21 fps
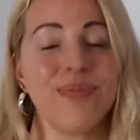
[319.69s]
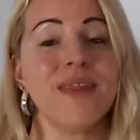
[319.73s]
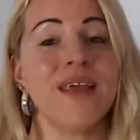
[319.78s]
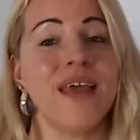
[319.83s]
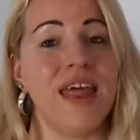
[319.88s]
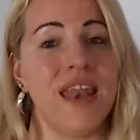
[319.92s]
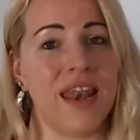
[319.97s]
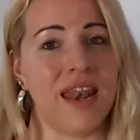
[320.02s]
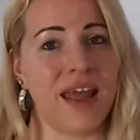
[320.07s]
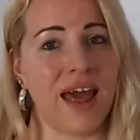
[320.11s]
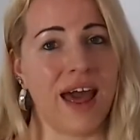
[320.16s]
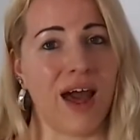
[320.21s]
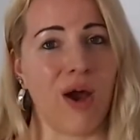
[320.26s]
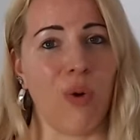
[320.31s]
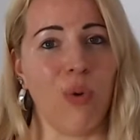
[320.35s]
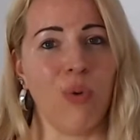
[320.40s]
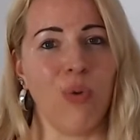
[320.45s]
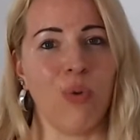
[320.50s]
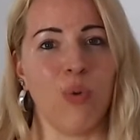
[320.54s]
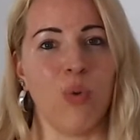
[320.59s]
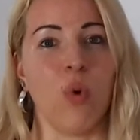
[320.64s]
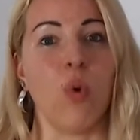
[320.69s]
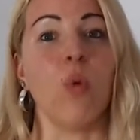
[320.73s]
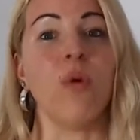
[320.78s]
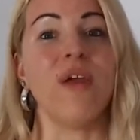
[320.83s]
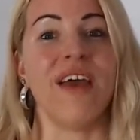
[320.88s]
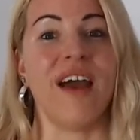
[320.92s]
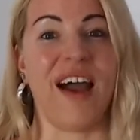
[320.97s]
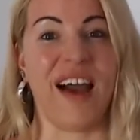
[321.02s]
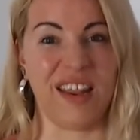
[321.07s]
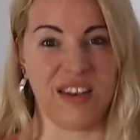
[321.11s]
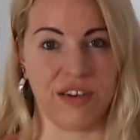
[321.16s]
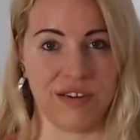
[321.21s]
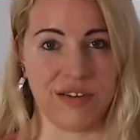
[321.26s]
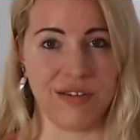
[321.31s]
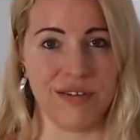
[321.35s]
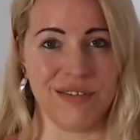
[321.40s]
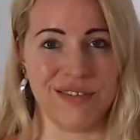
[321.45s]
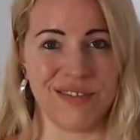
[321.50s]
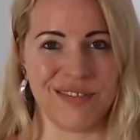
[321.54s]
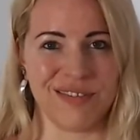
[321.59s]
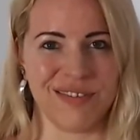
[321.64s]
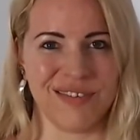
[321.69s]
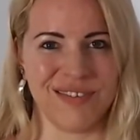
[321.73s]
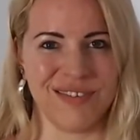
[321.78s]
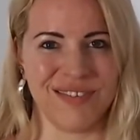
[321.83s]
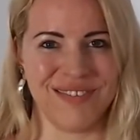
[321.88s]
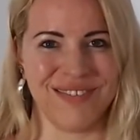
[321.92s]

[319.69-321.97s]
And now we are adults,